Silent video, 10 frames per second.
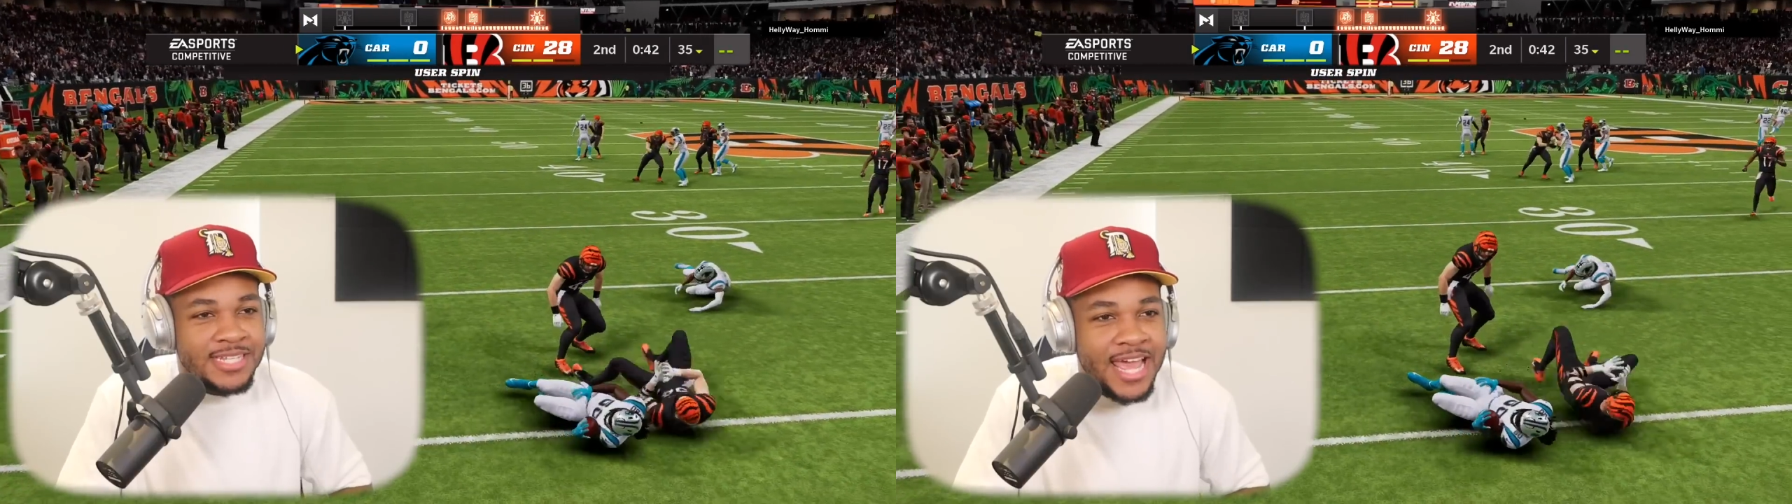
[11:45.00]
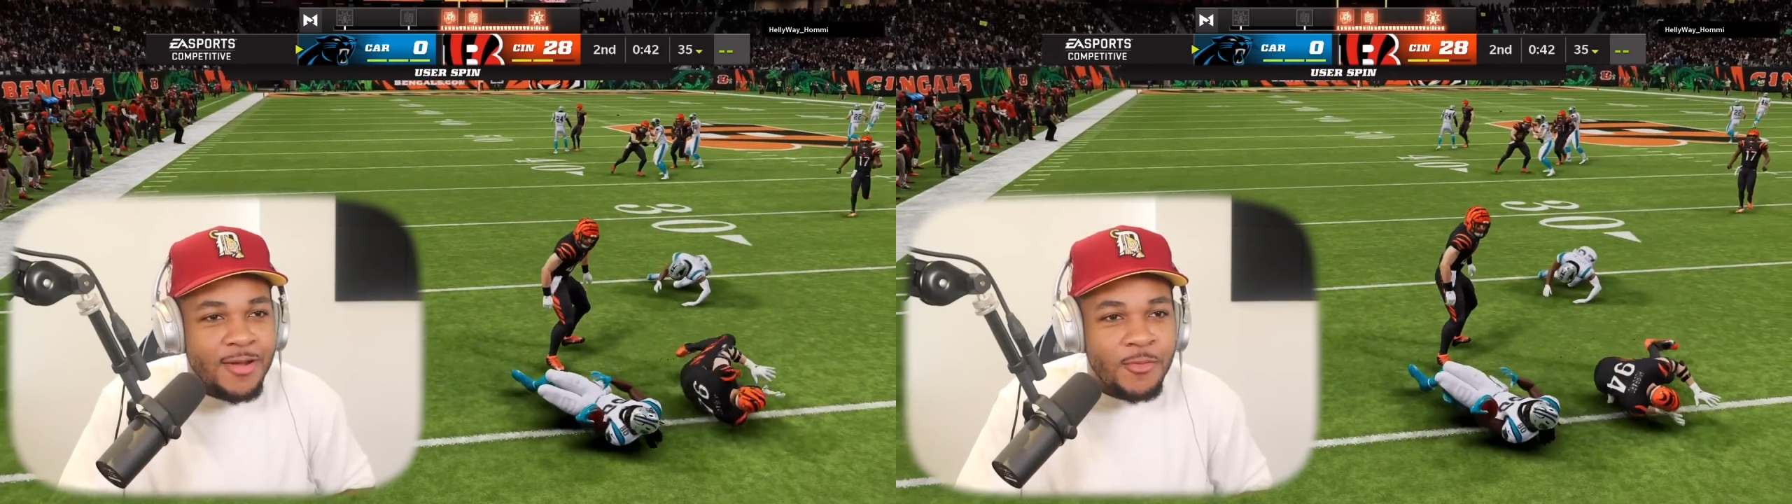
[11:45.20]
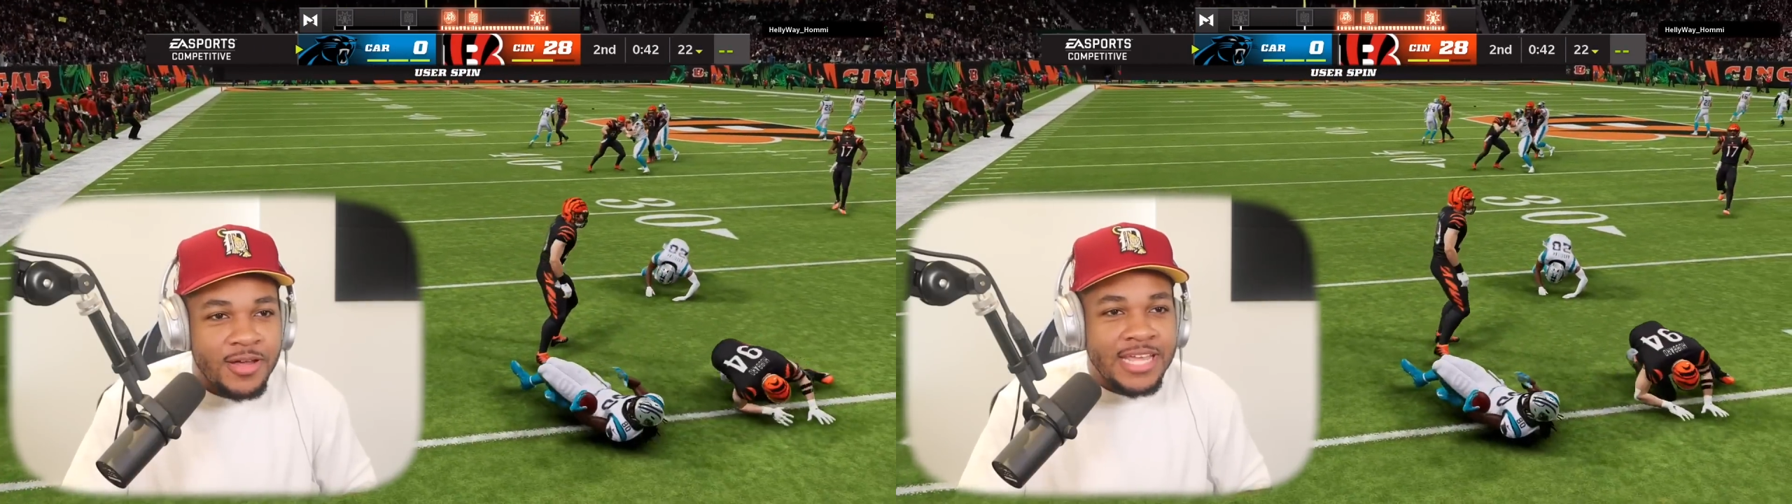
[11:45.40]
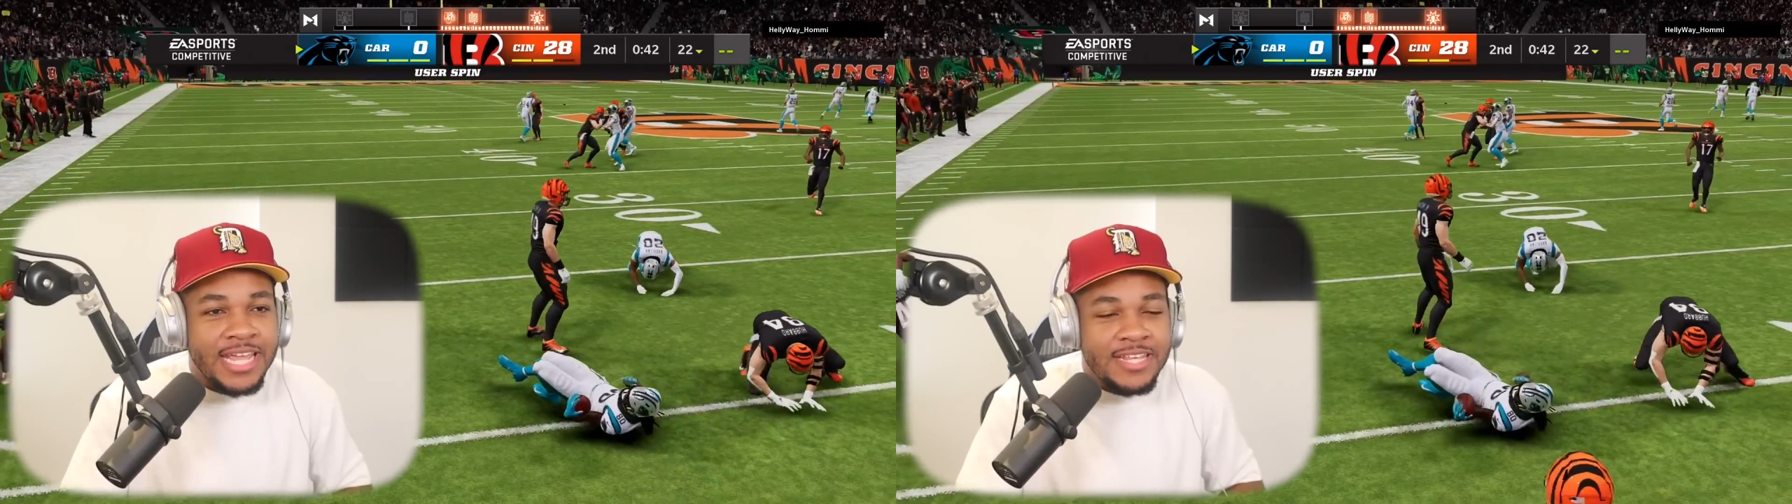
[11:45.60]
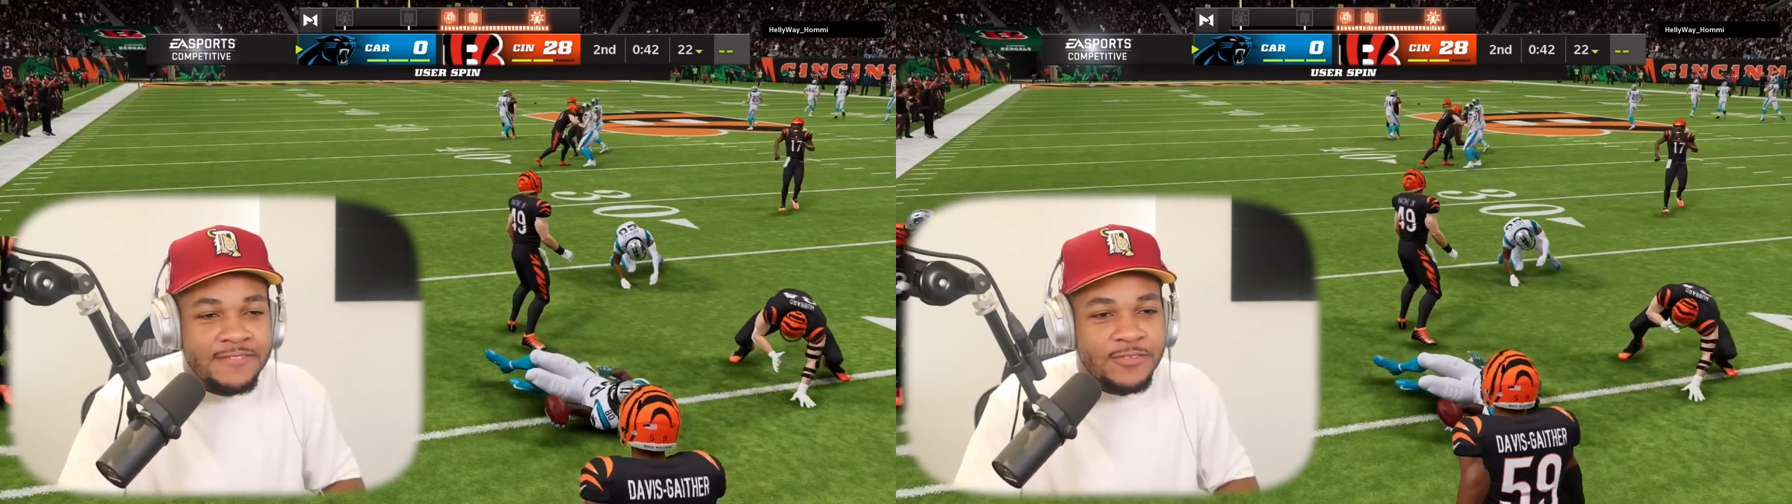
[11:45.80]
to that
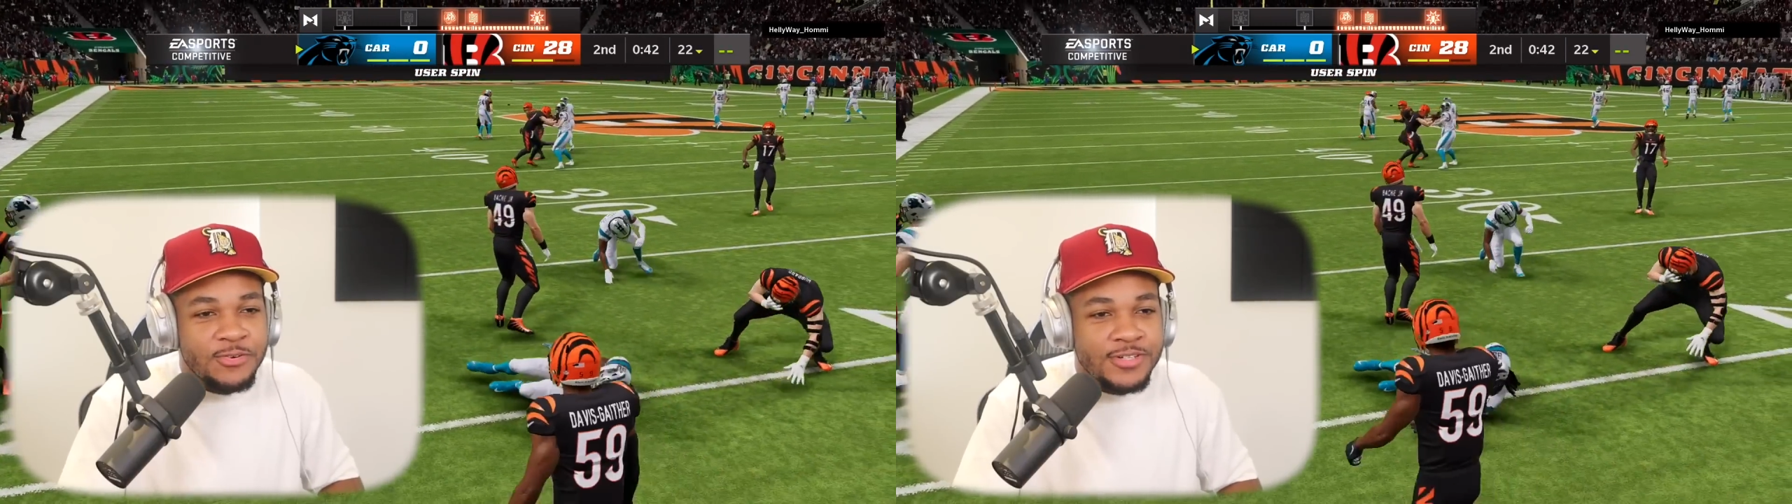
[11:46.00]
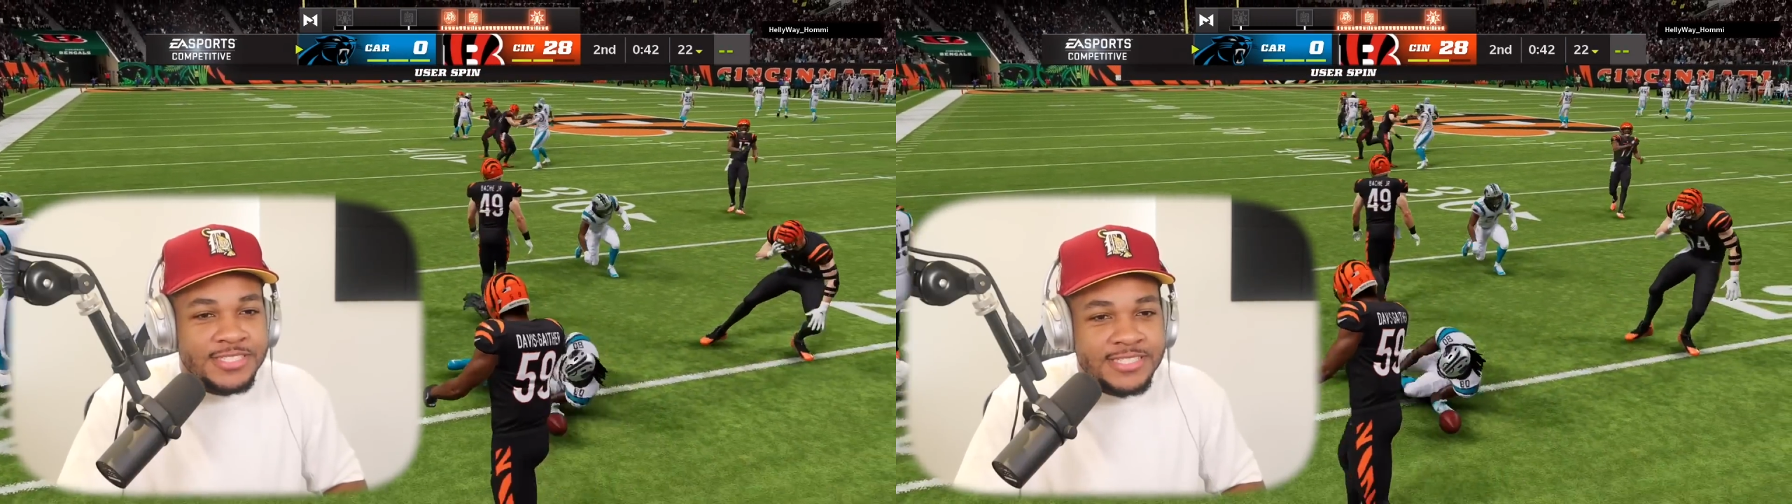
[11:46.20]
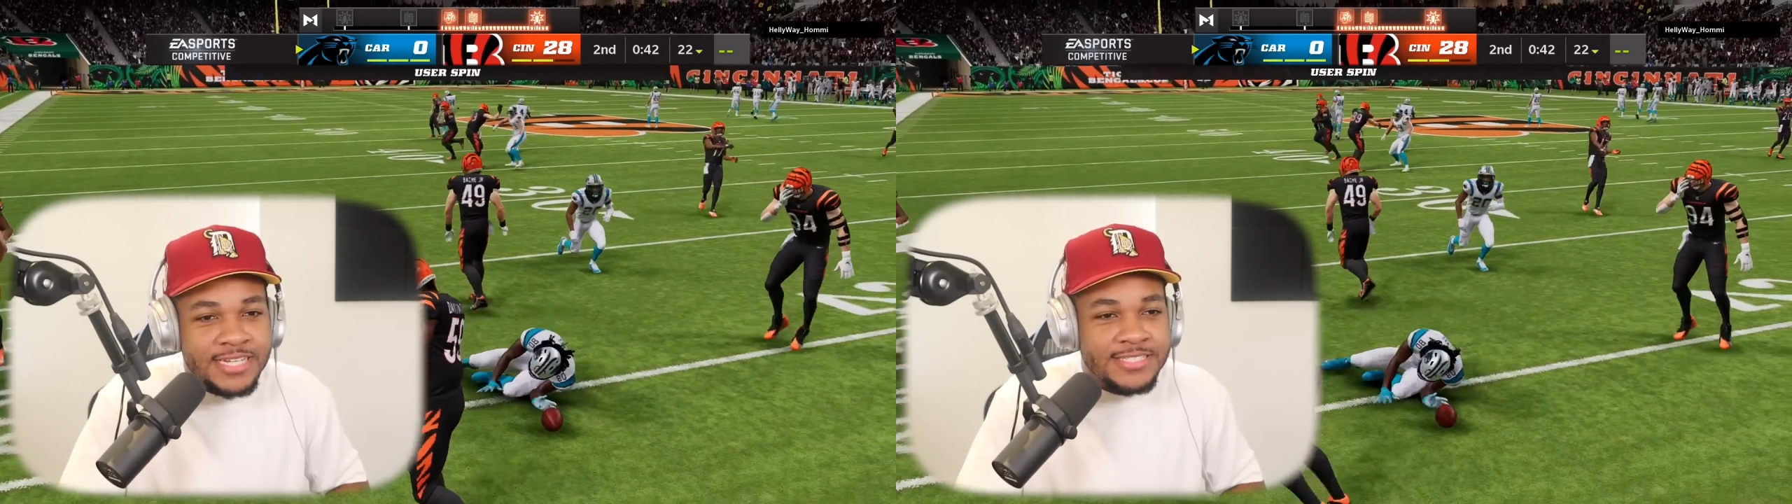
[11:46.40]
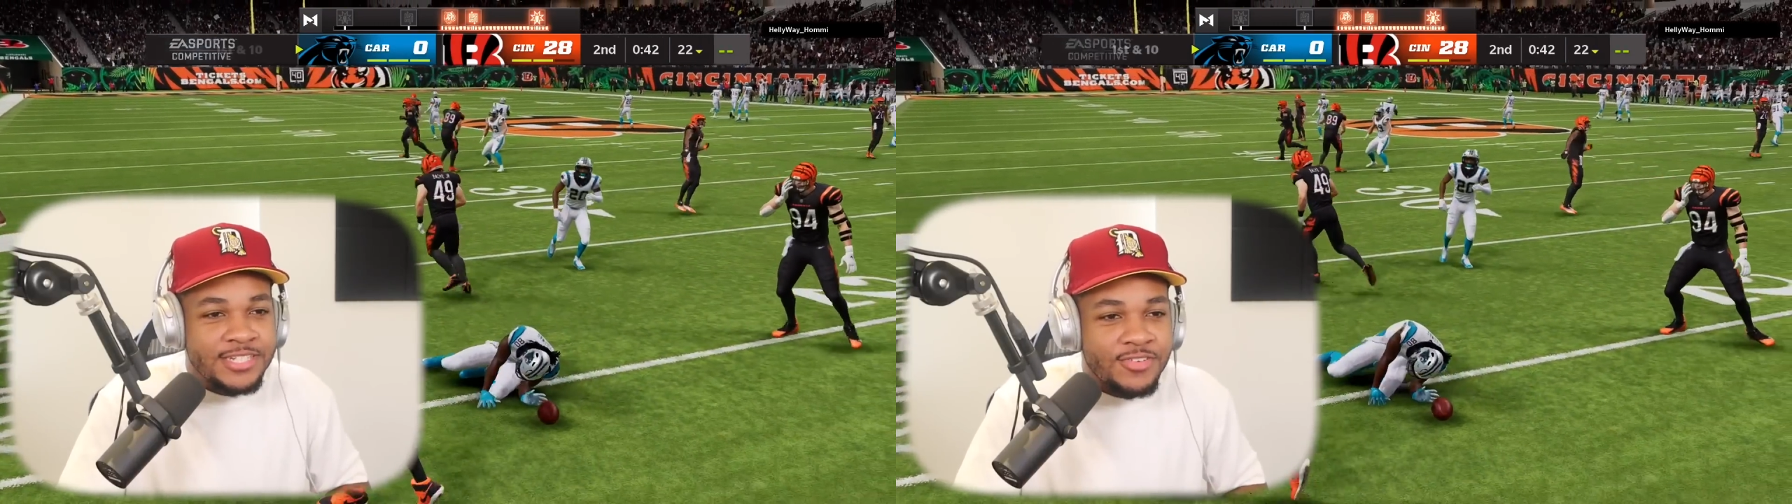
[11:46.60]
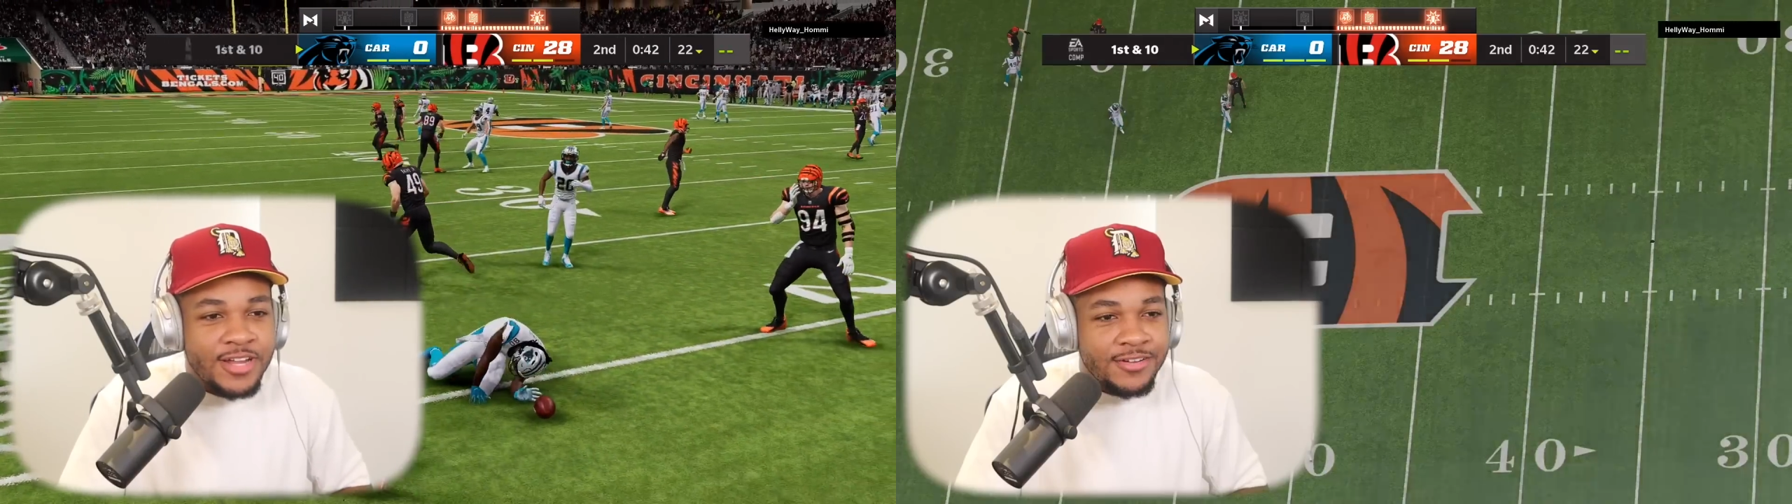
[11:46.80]
184 and
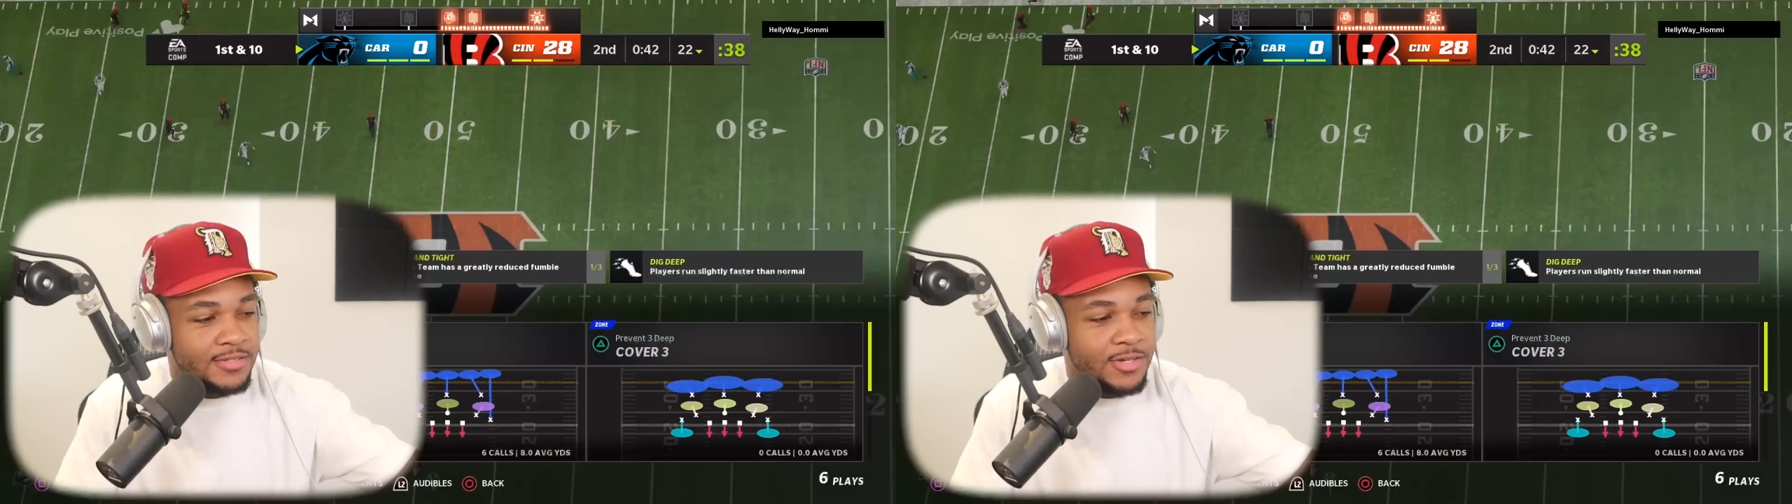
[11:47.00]
60 record?